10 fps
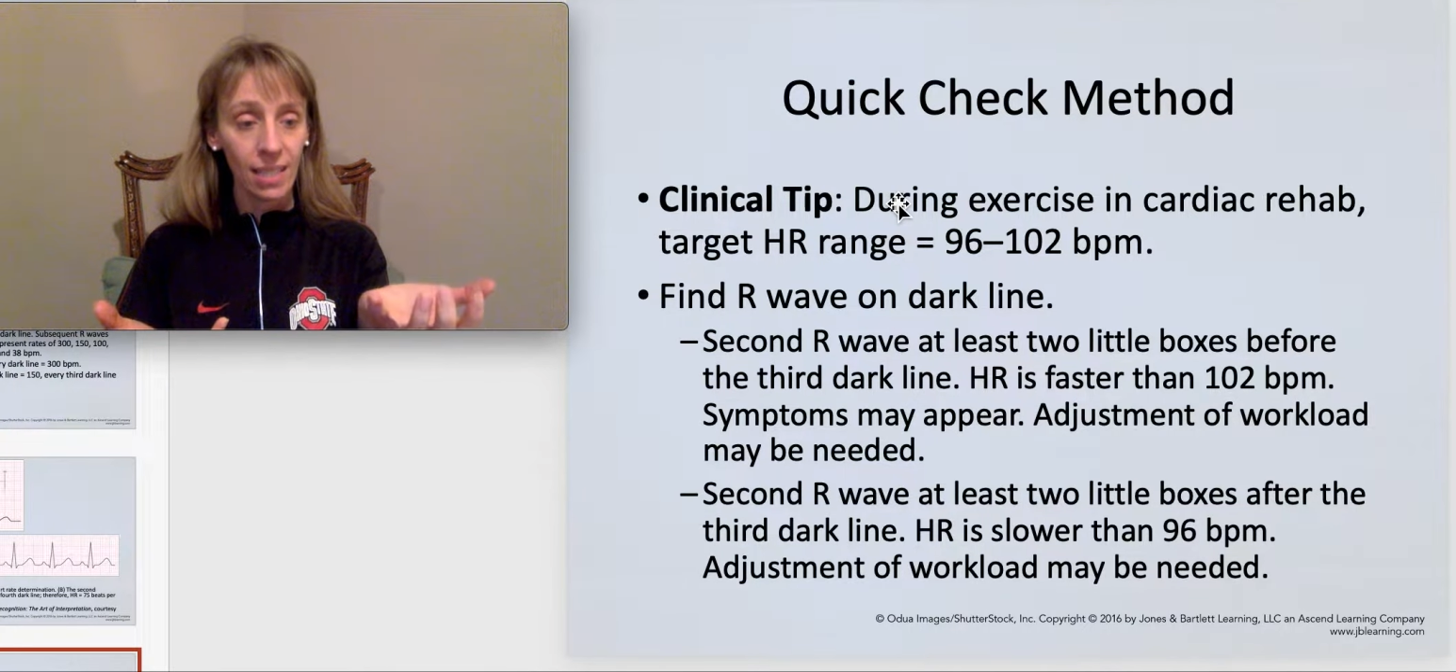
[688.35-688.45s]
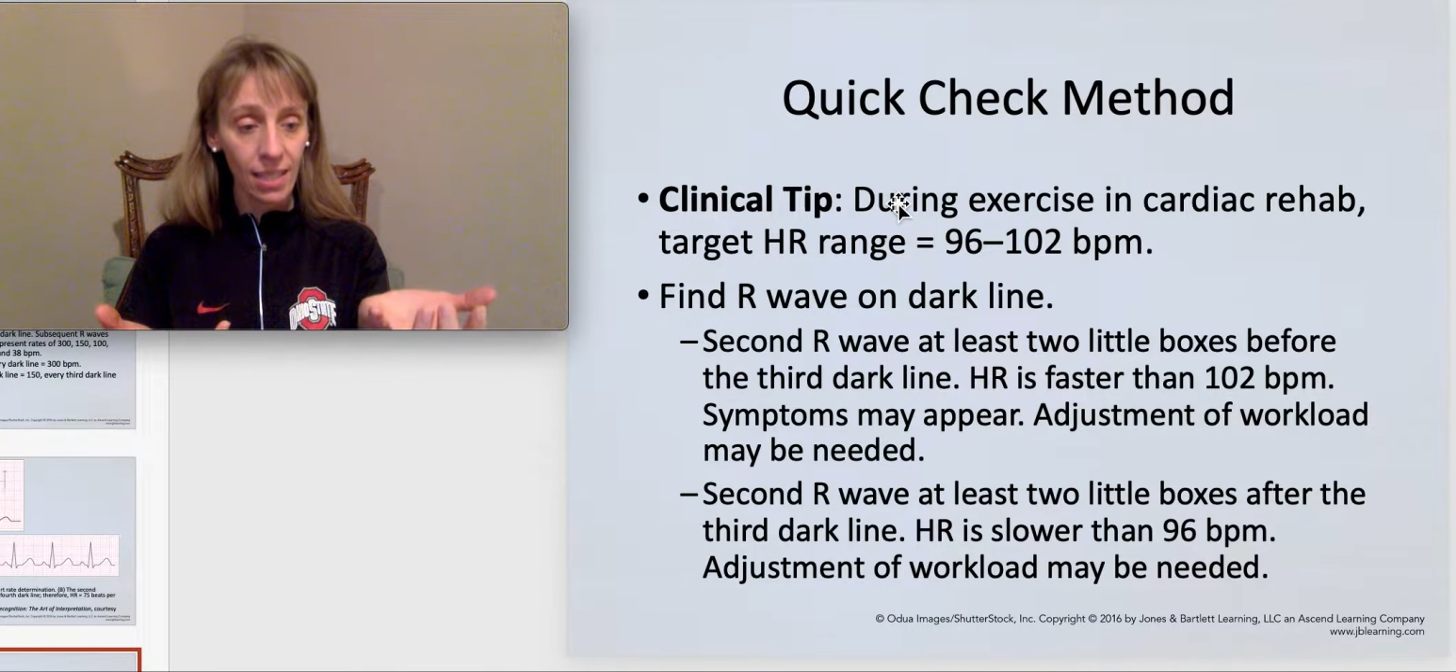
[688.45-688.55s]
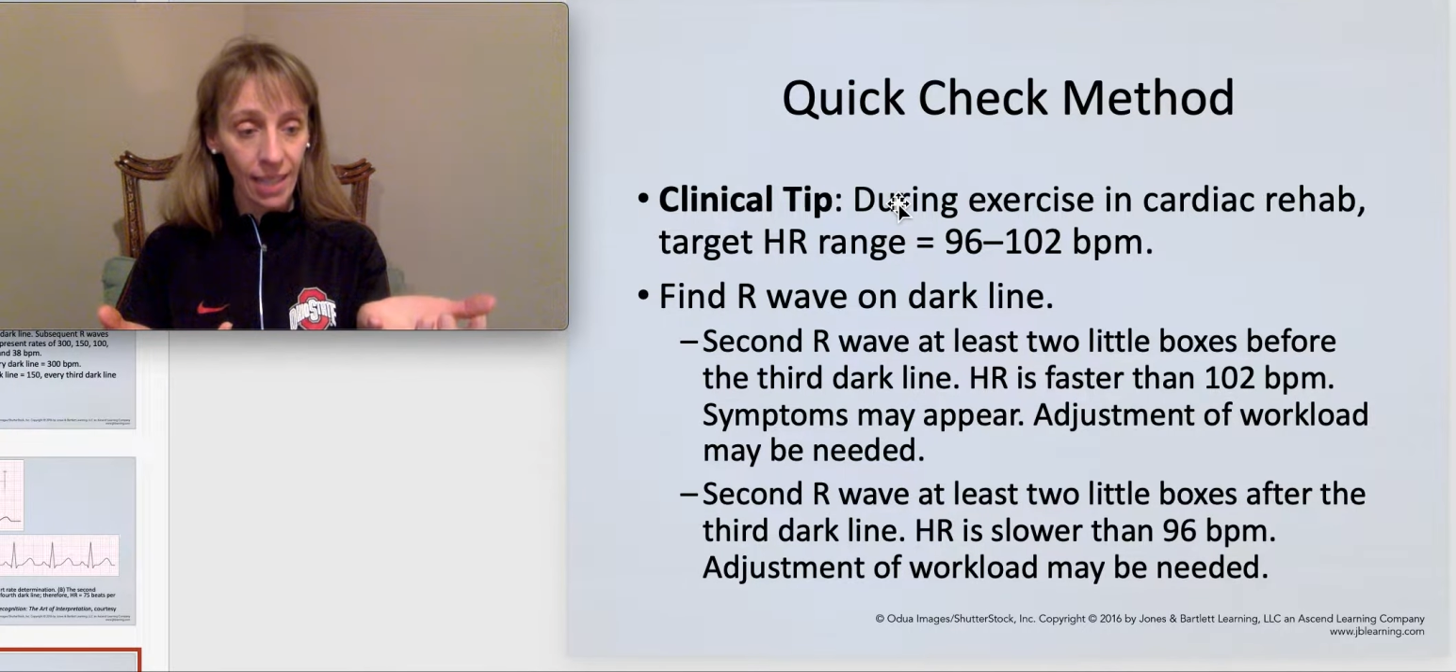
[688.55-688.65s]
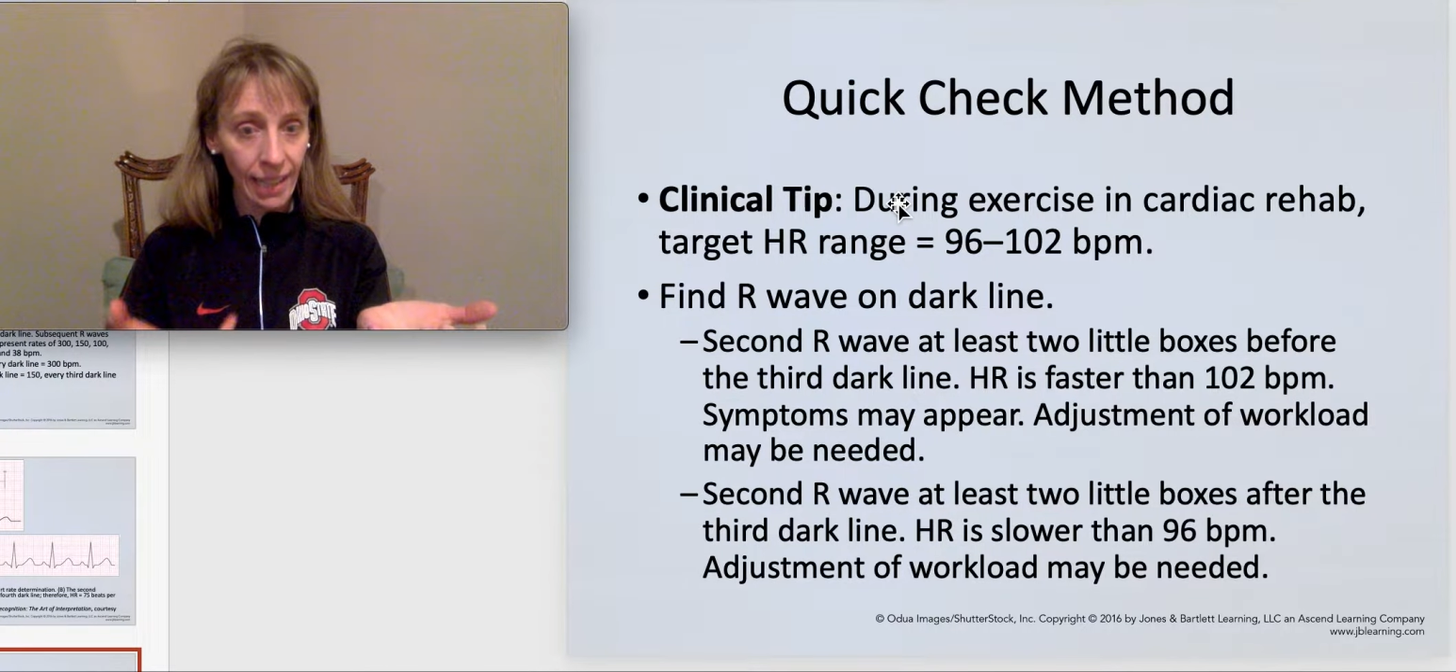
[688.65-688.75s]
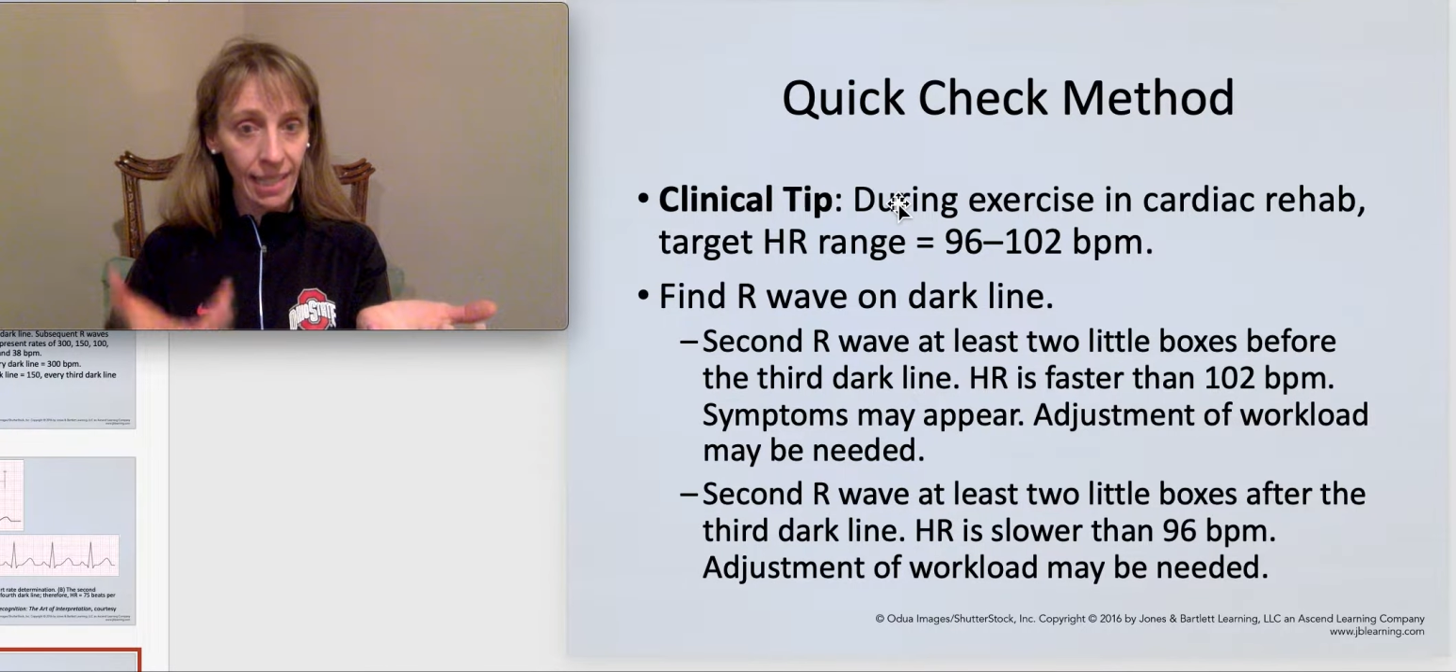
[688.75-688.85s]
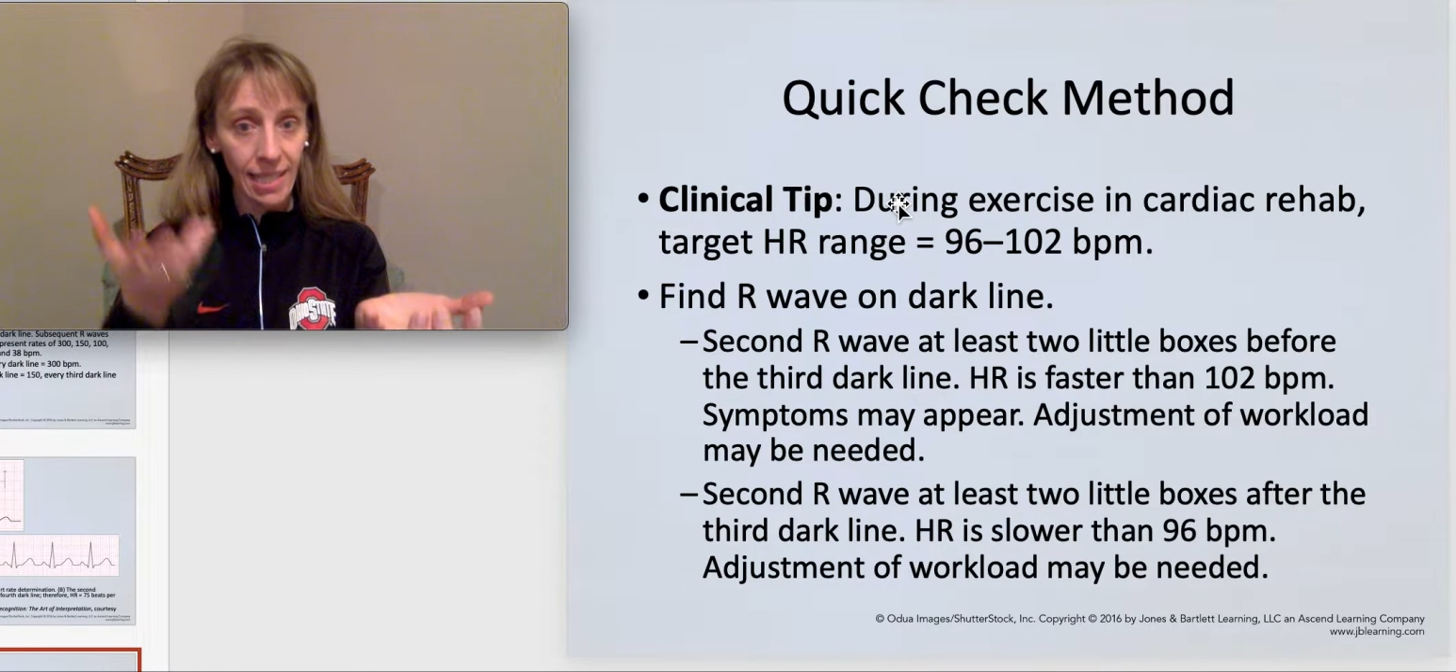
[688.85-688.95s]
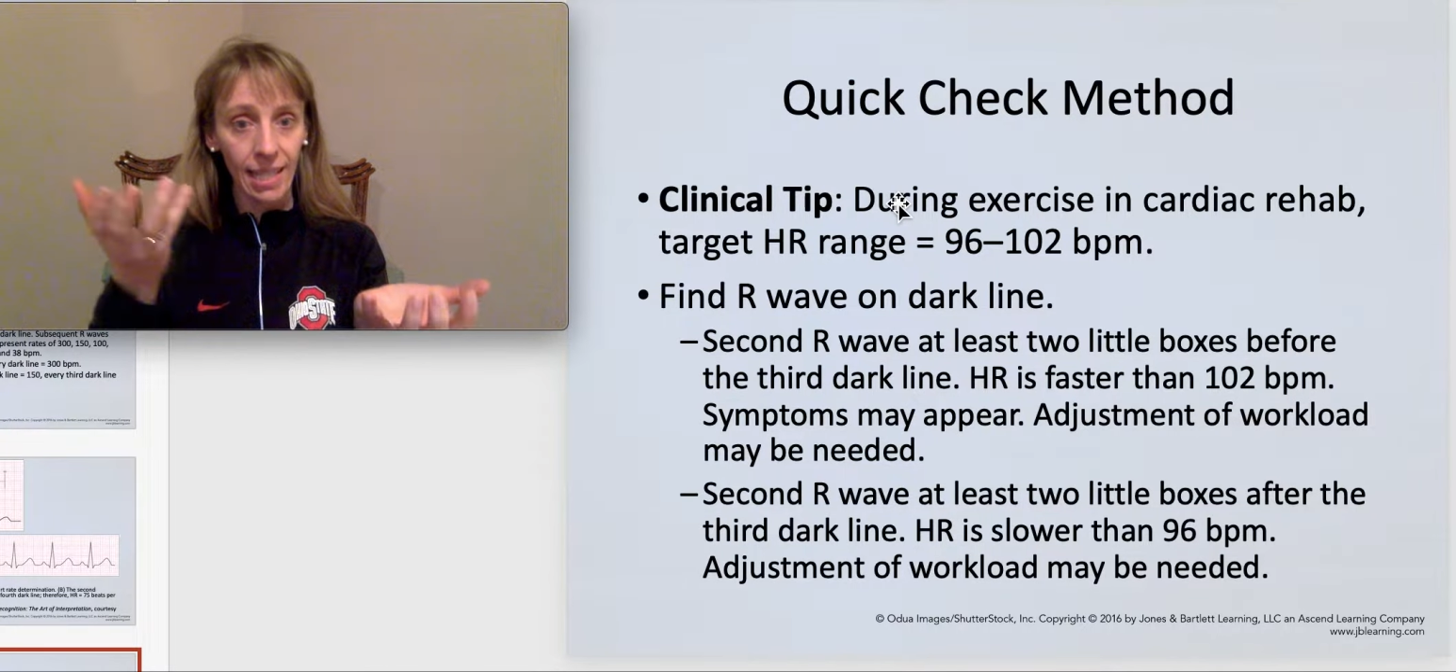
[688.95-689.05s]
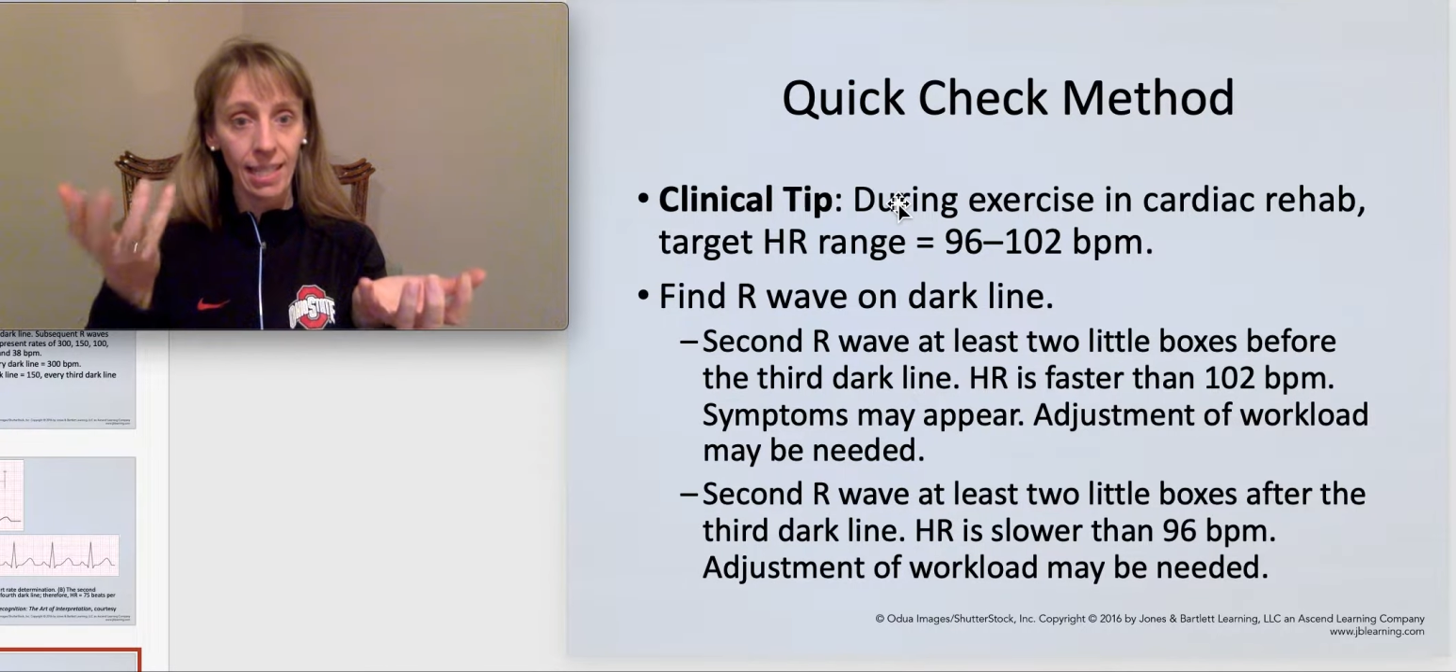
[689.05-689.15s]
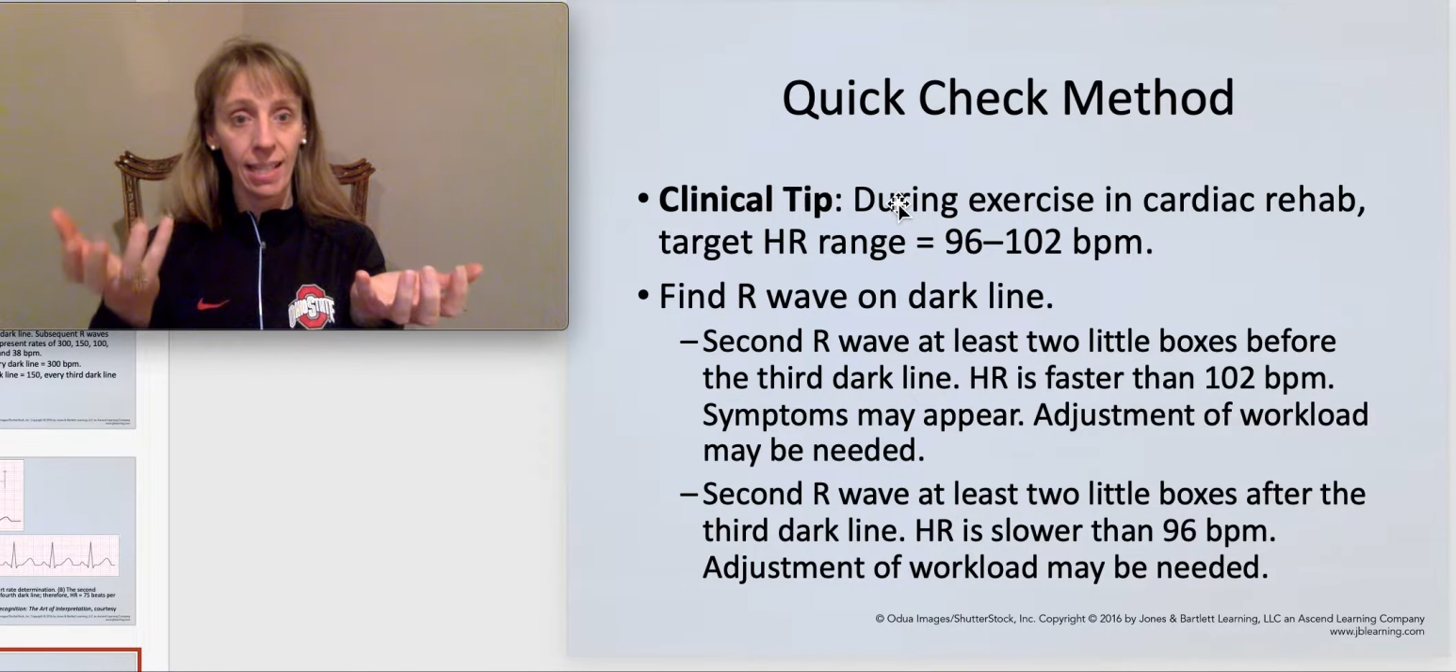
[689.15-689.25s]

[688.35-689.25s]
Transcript: 96